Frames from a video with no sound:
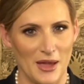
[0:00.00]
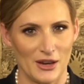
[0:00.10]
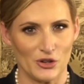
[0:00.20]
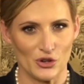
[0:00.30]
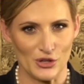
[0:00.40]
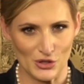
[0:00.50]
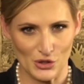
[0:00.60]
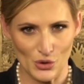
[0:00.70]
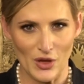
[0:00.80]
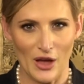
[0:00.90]
Manager since
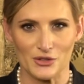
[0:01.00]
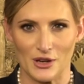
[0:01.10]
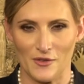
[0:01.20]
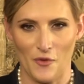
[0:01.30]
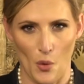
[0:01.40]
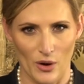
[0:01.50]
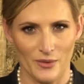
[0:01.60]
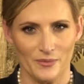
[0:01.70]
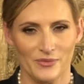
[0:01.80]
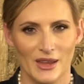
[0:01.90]
2004.
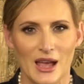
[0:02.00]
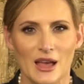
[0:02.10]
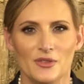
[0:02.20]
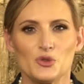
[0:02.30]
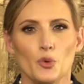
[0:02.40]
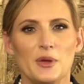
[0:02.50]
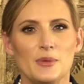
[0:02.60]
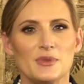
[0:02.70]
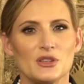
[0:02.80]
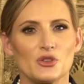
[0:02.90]
This will be
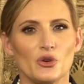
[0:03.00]
Mrs.